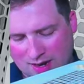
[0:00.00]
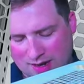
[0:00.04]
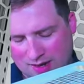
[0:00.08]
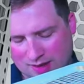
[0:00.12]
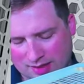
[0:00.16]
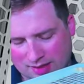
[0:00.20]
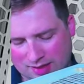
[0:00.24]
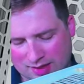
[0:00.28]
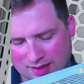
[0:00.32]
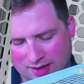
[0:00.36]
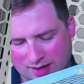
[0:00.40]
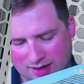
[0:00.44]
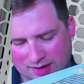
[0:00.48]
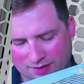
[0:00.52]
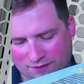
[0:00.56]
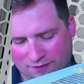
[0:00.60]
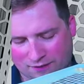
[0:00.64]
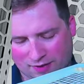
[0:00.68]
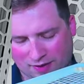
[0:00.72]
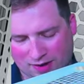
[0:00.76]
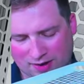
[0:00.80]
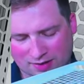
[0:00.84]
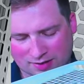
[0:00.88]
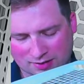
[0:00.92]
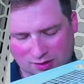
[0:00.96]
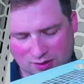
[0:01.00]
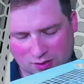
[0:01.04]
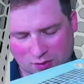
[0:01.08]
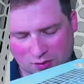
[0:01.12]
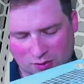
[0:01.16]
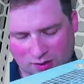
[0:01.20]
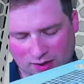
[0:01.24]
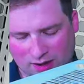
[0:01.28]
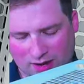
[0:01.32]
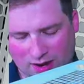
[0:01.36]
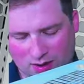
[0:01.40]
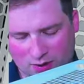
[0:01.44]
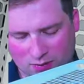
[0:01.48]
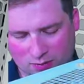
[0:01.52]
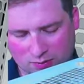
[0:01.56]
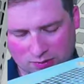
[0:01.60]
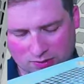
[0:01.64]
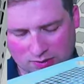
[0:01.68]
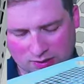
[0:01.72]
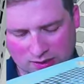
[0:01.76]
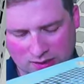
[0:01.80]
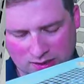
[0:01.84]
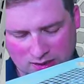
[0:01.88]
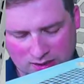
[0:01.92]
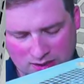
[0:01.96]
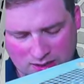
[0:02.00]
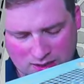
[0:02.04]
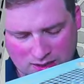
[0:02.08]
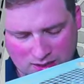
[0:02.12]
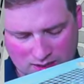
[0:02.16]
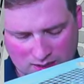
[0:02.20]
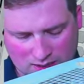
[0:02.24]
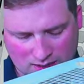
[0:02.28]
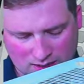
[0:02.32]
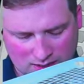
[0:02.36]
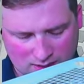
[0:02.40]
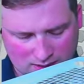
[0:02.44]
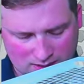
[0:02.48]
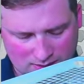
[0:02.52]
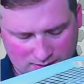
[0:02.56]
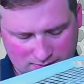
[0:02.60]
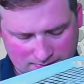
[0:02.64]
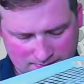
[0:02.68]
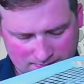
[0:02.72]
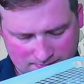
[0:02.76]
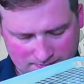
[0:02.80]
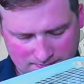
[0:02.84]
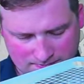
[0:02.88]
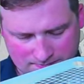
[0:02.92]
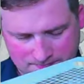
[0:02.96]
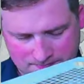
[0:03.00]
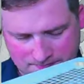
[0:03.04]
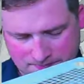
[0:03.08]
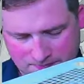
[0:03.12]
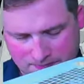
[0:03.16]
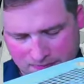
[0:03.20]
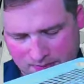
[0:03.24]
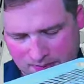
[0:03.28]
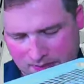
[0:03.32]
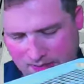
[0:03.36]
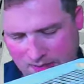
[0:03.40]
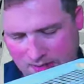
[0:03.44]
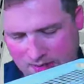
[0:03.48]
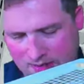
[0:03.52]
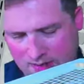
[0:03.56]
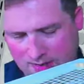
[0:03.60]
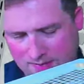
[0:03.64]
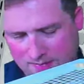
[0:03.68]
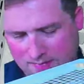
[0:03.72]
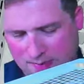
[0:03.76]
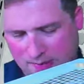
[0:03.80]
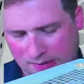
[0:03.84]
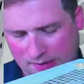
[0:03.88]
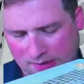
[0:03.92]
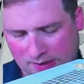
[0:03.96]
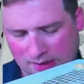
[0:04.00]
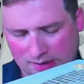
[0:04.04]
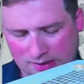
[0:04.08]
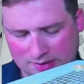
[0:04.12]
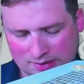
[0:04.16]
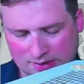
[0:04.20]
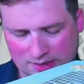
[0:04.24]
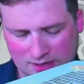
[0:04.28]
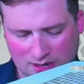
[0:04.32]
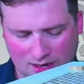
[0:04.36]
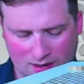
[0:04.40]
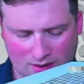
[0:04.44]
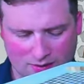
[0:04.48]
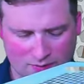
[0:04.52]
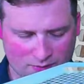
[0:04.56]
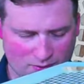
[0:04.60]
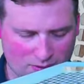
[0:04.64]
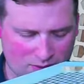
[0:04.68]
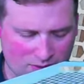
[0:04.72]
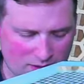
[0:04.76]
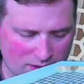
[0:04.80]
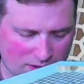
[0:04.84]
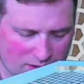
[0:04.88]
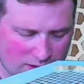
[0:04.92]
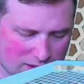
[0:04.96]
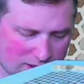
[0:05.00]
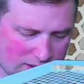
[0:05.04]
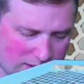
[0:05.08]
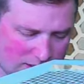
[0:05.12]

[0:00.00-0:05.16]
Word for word: than fans going out. Um, but that's not really an